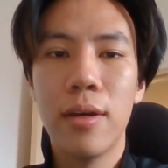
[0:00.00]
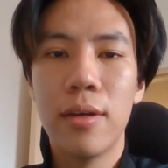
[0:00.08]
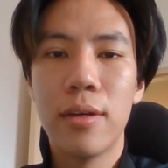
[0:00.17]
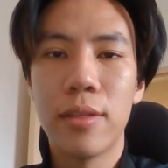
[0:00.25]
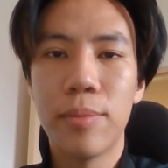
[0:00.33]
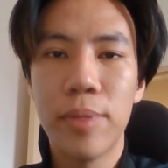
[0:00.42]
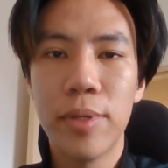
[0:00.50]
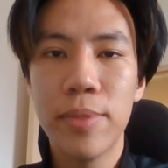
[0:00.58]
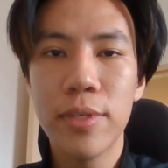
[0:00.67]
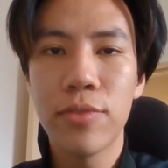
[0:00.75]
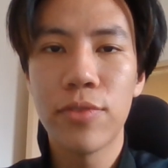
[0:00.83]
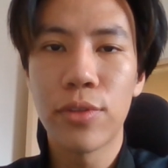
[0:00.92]
The
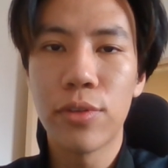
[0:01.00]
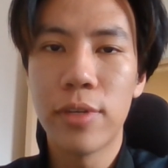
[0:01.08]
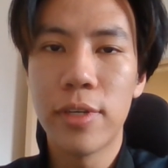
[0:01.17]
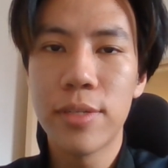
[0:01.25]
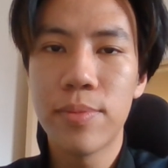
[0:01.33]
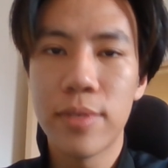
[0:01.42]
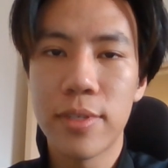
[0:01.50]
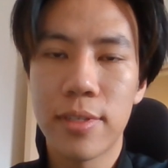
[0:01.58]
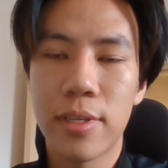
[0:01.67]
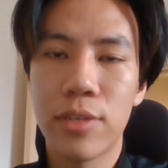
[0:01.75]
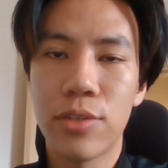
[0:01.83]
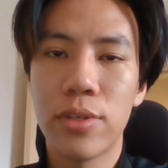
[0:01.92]
purpose for today's
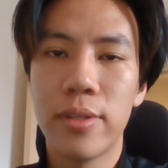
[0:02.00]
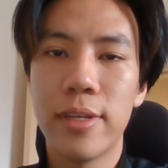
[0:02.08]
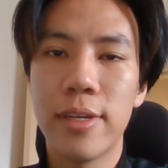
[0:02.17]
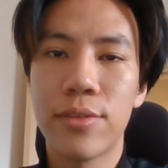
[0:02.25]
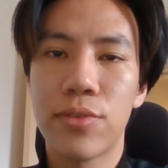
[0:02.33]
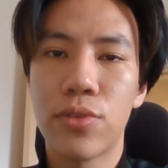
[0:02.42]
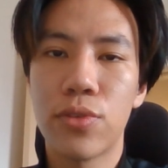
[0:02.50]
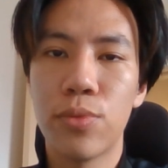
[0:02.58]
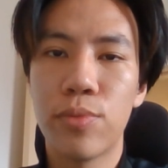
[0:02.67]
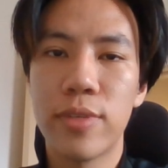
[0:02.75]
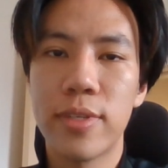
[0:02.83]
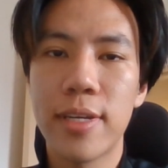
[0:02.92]
presentation is to
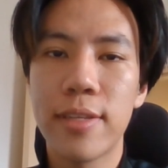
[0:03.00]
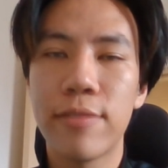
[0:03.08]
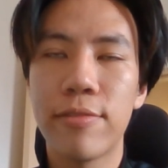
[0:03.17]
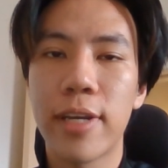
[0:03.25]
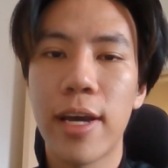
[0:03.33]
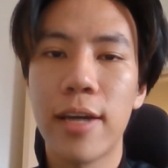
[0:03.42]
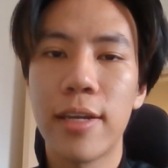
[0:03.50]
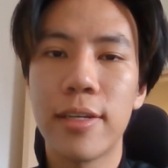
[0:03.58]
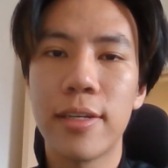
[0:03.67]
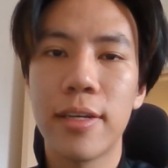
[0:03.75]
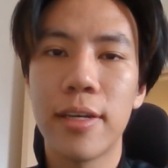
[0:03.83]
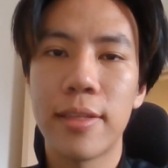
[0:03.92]
present regarding
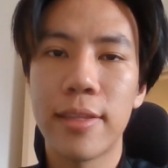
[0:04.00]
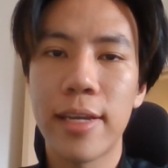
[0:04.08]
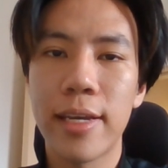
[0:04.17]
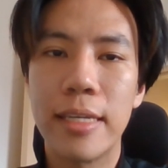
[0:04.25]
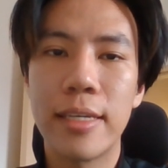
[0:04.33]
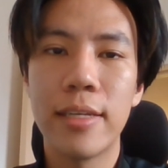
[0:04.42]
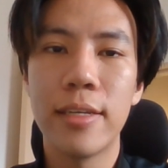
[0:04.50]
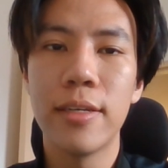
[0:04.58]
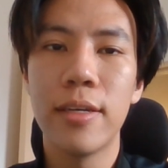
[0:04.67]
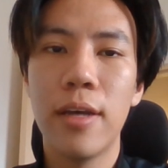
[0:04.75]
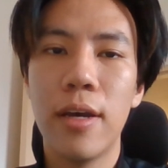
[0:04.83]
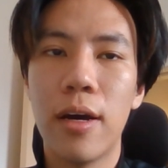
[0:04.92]
Nike
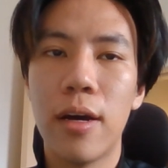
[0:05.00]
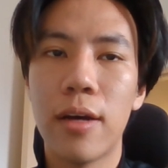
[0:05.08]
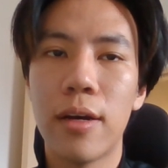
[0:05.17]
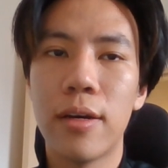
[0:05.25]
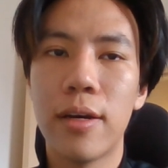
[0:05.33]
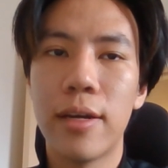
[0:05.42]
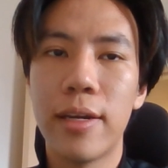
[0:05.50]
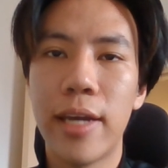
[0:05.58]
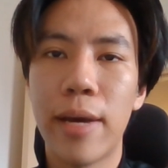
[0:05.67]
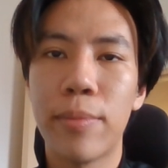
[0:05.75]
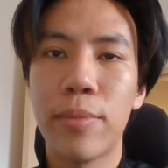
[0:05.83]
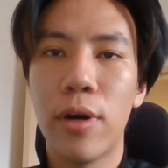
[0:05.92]

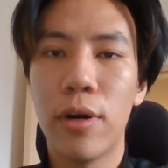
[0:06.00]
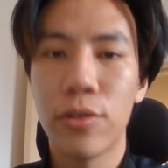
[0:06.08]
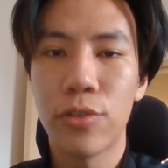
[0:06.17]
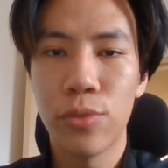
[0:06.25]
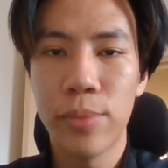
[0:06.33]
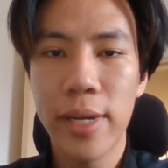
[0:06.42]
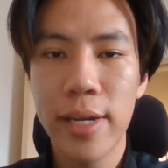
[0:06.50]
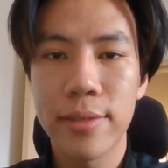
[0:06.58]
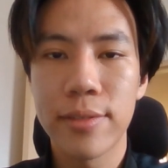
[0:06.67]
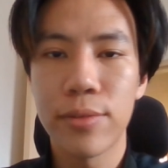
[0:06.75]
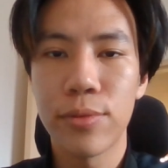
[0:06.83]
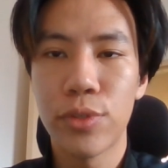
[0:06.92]
Adapt
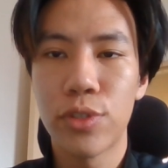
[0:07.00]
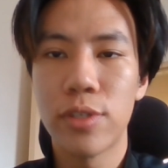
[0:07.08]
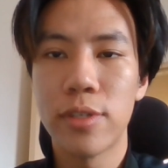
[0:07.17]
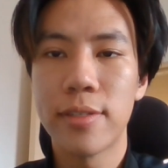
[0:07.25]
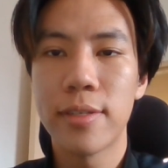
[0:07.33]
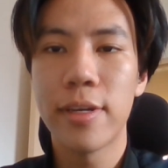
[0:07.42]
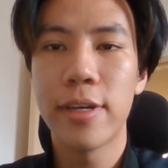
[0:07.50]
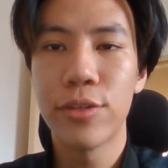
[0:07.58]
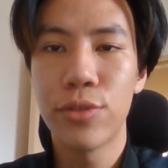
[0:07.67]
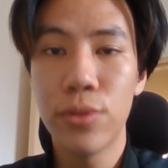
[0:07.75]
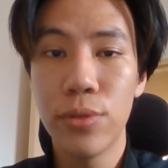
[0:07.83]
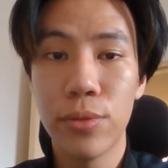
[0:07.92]
Automax, which is a
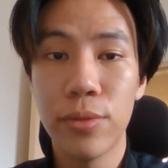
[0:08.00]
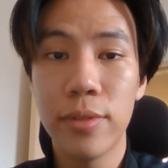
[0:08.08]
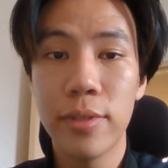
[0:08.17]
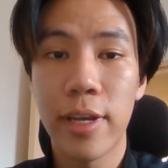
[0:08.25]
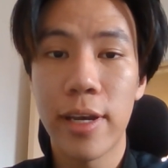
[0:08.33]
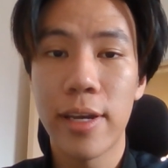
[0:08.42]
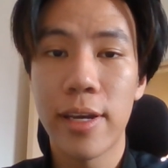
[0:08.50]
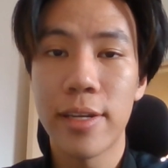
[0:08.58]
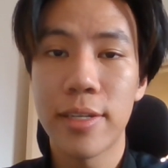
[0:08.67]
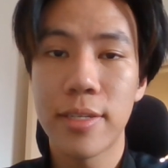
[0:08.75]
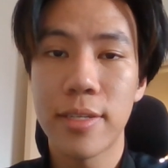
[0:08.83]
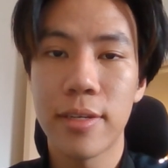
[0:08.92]
shoe that
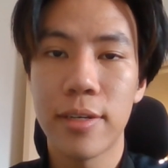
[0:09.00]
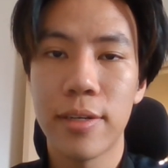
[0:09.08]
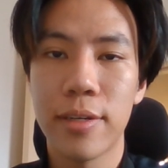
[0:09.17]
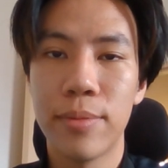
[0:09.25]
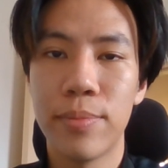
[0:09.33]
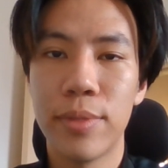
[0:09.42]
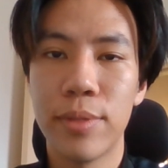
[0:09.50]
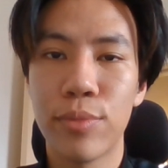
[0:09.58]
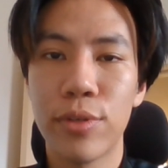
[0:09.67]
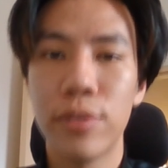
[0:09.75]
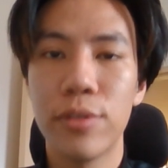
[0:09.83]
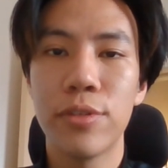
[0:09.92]
has been
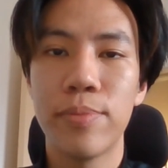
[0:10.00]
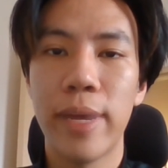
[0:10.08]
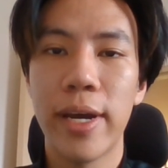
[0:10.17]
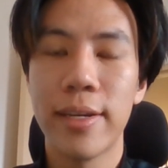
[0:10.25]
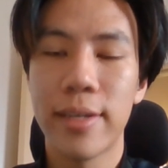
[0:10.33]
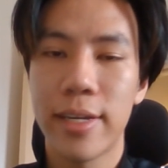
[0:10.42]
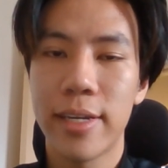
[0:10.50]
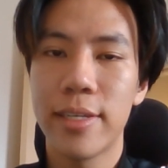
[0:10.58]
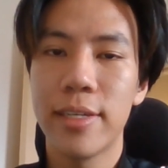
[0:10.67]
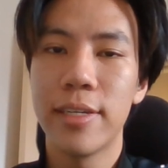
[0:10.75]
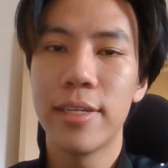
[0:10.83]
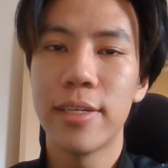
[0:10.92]
produced by
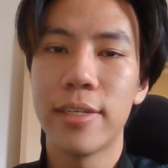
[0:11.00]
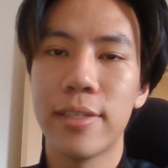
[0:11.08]
Nike in,